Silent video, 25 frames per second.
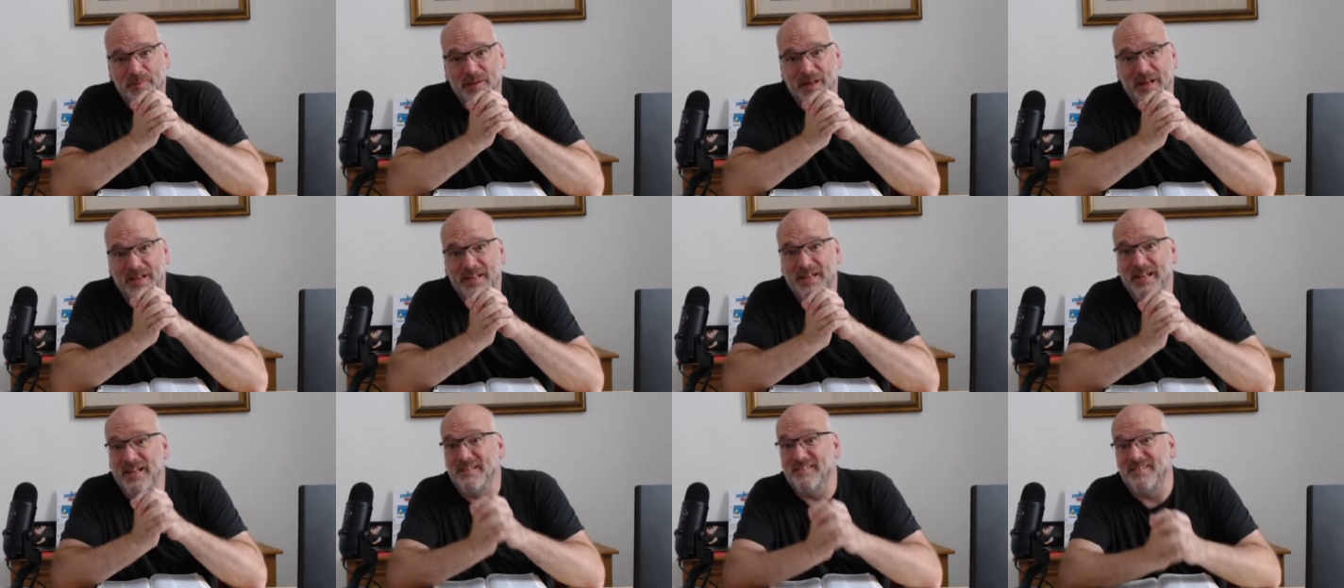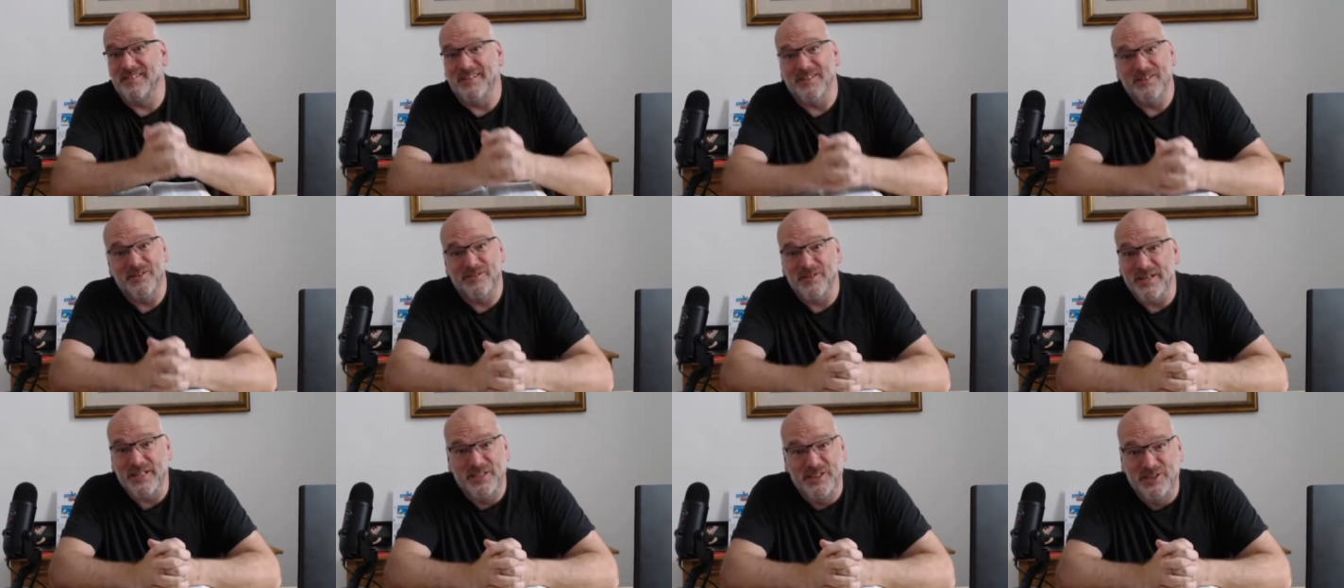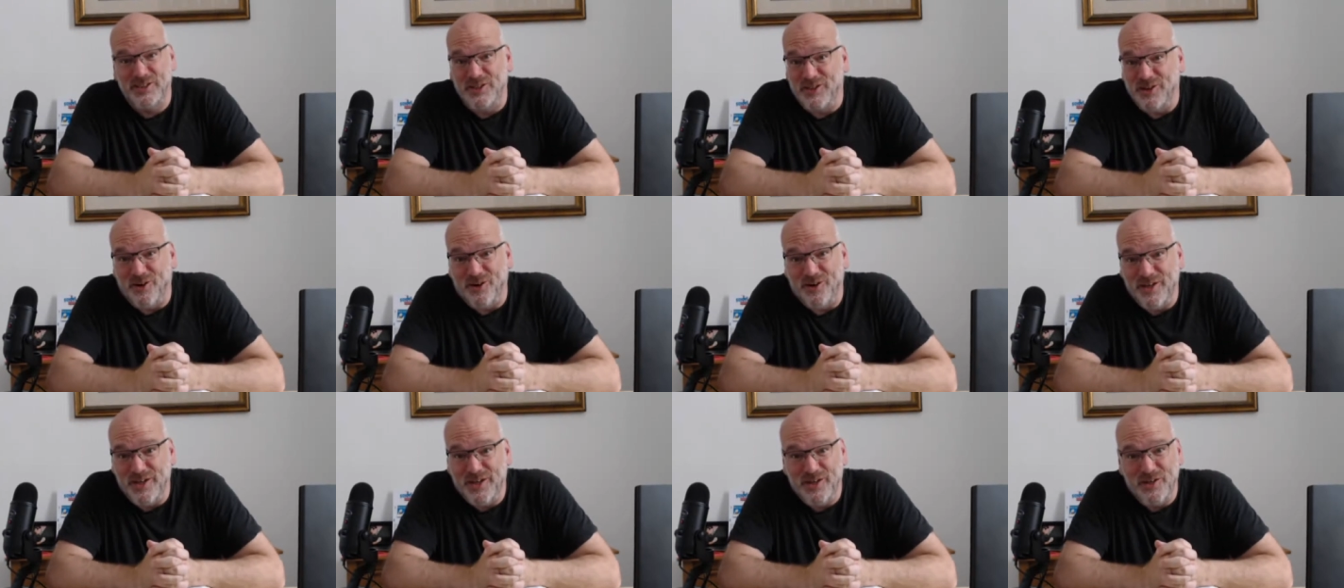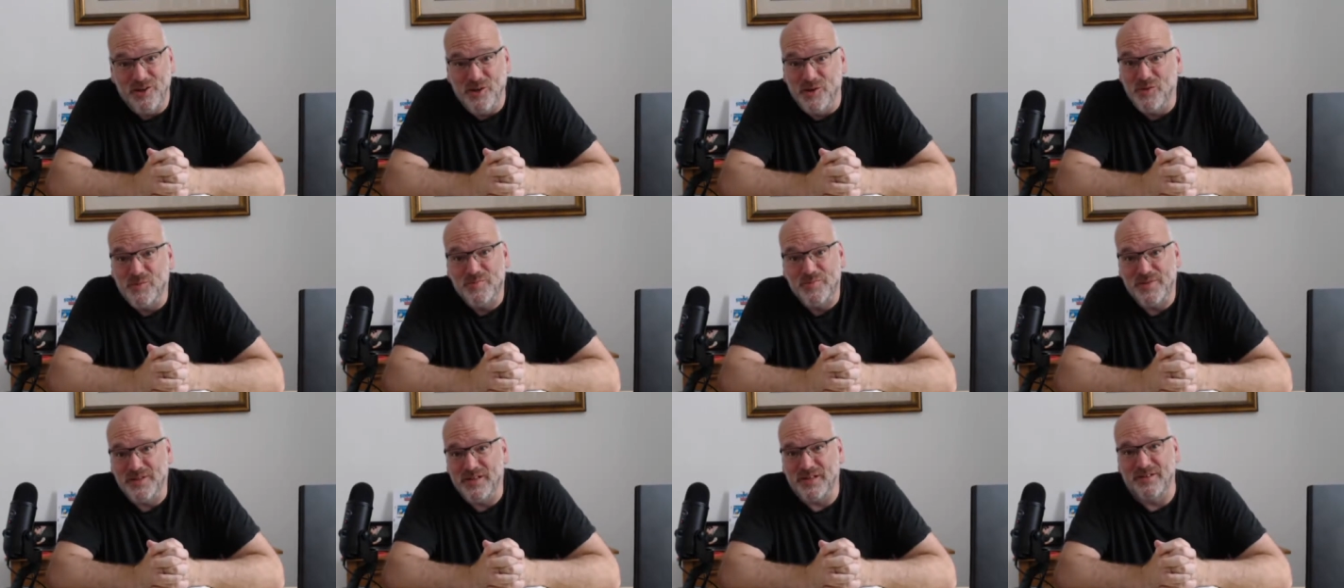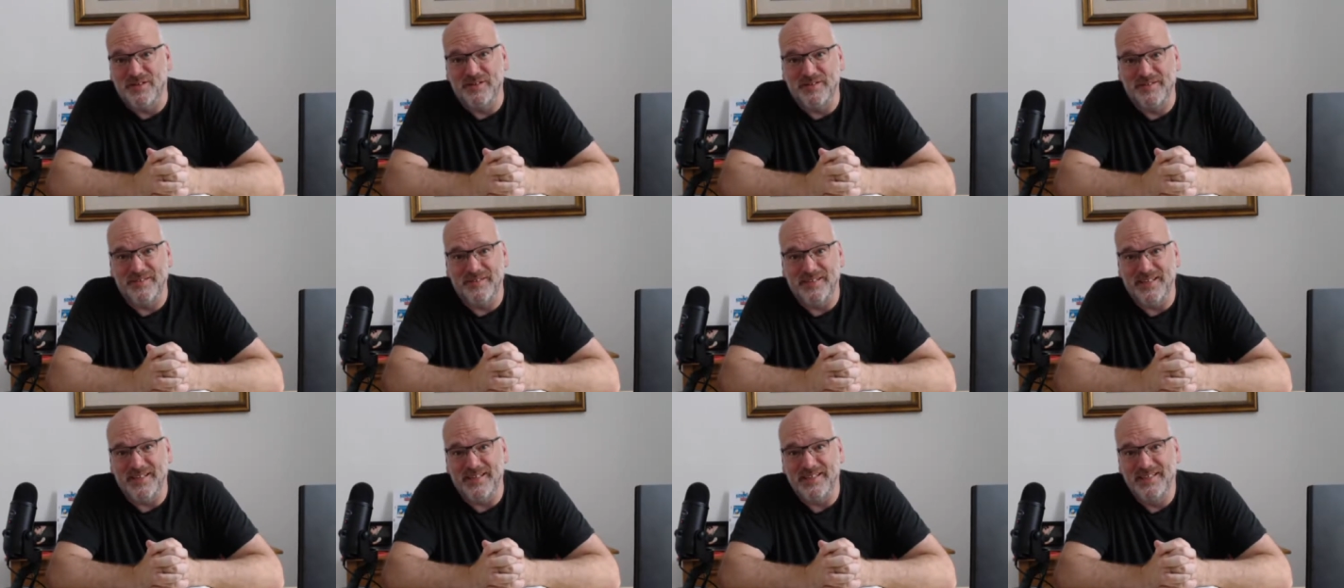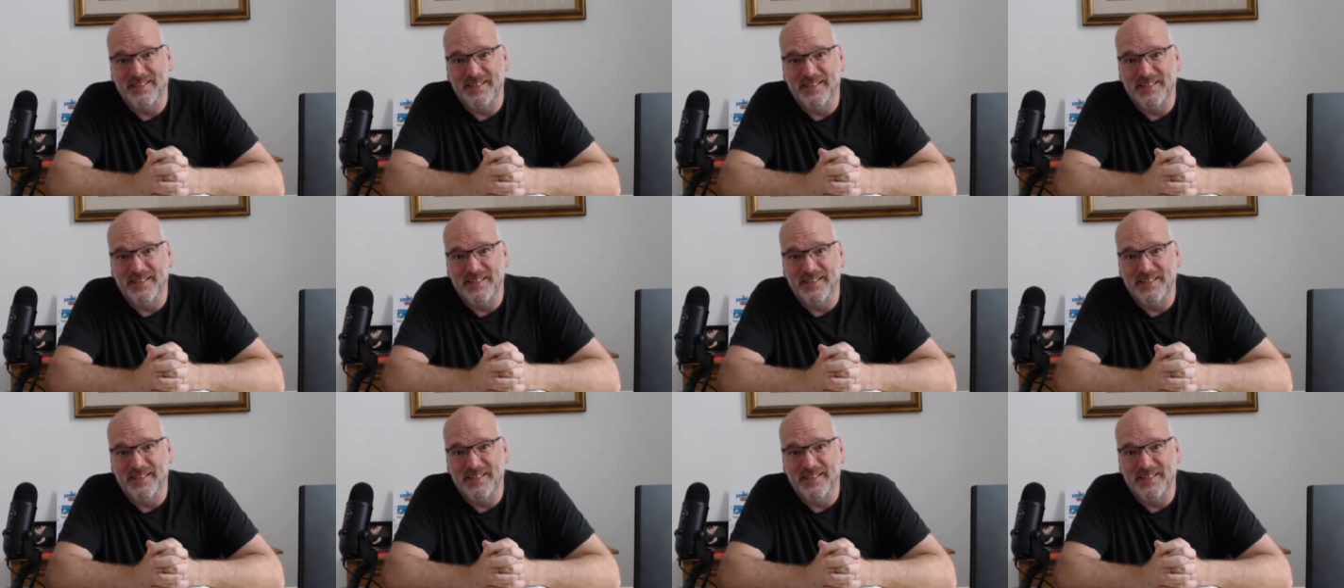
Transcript: And that's the great joy and hope of the Christian